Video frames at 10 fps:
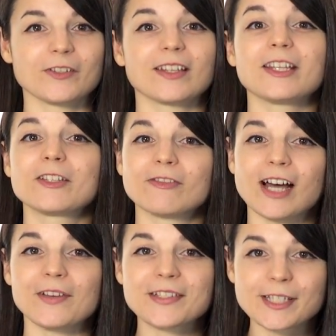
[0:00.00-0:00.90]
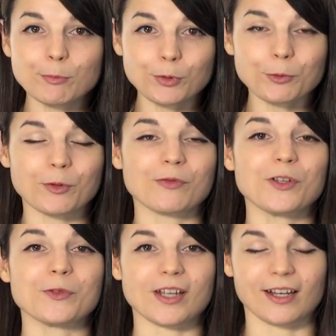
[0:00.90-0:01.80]
using these 5 simple
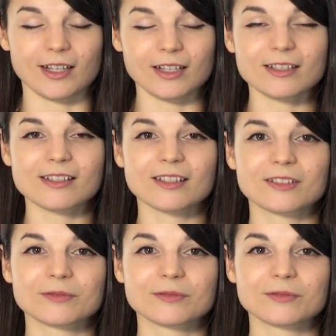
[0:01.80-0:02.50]
review techniques.